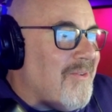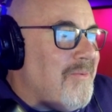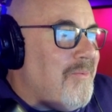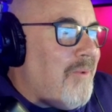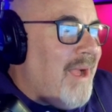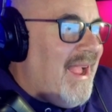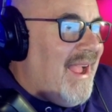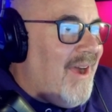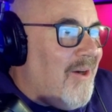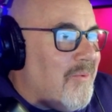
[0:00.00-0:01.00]

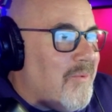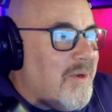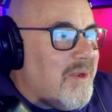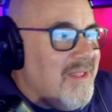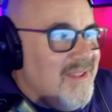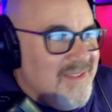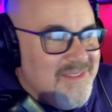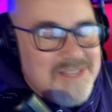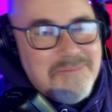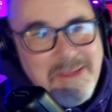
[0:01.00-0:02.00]
Wow.
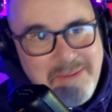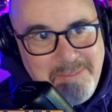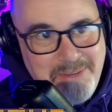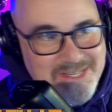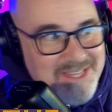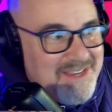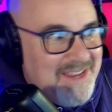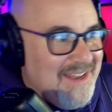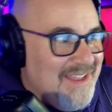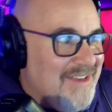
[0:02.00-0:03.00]
This may be a piece of the day
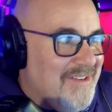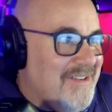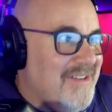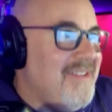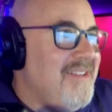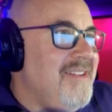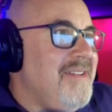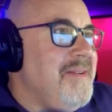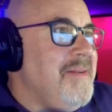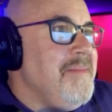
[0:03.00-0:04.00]
later.
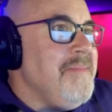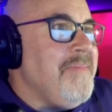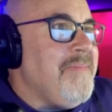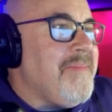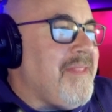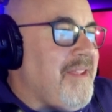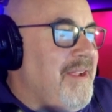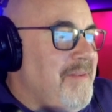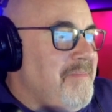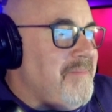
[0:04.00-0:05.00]

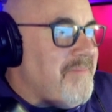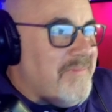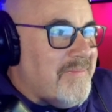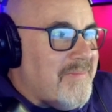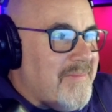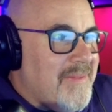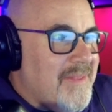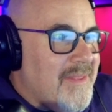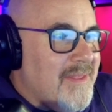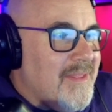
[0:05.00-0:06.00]
Okay.
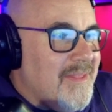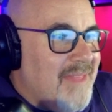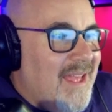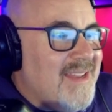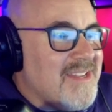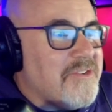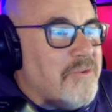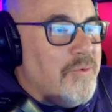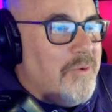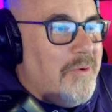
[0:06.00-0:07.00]
That is
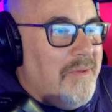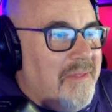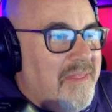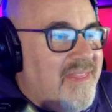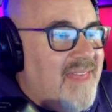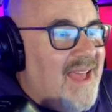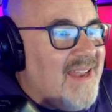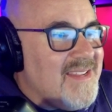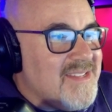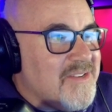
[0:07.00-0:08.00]
cool. That
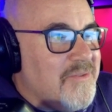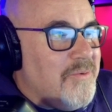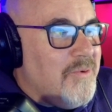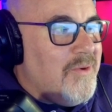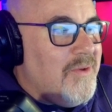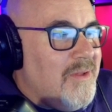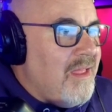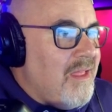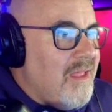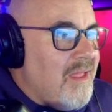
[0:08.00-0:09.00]
is cool.
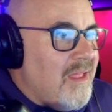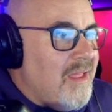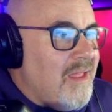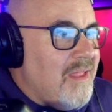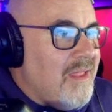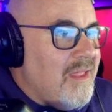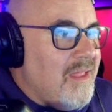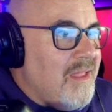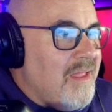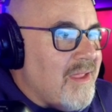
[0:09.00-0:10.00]

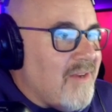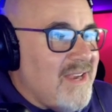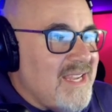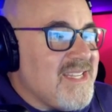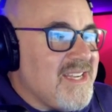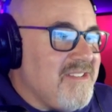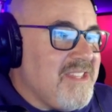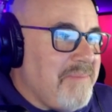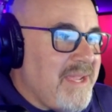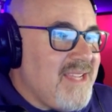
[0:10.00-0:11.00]
Here it is. Here's the
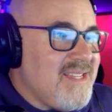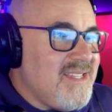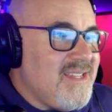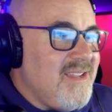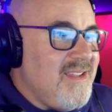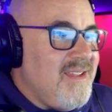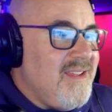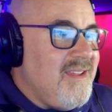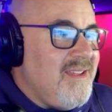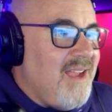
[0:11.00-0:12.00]
piece.
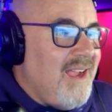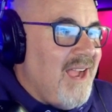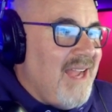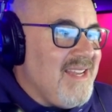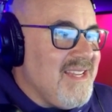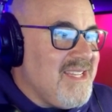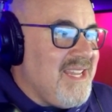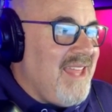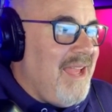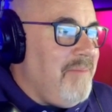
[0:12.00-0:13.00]
I didn't see
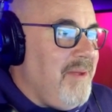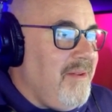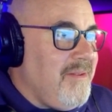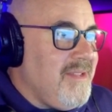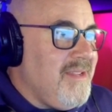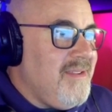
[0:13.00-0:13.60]
that built.